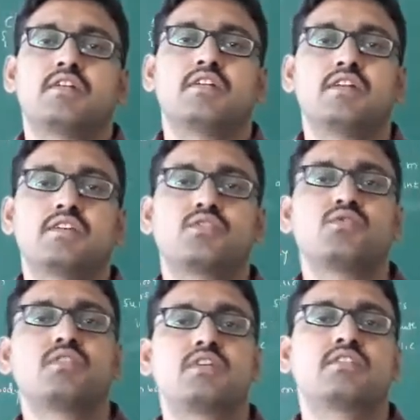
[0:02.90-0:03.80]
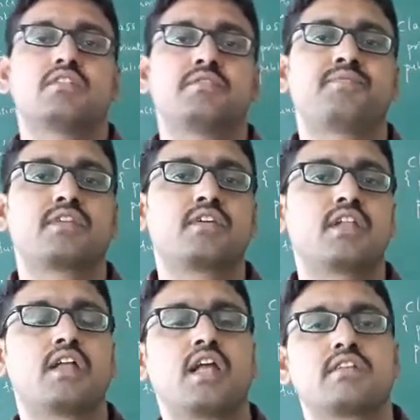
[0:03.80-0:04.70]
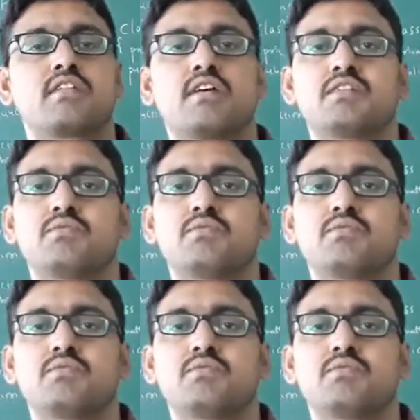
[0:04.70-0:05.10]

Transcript: dear students. The last class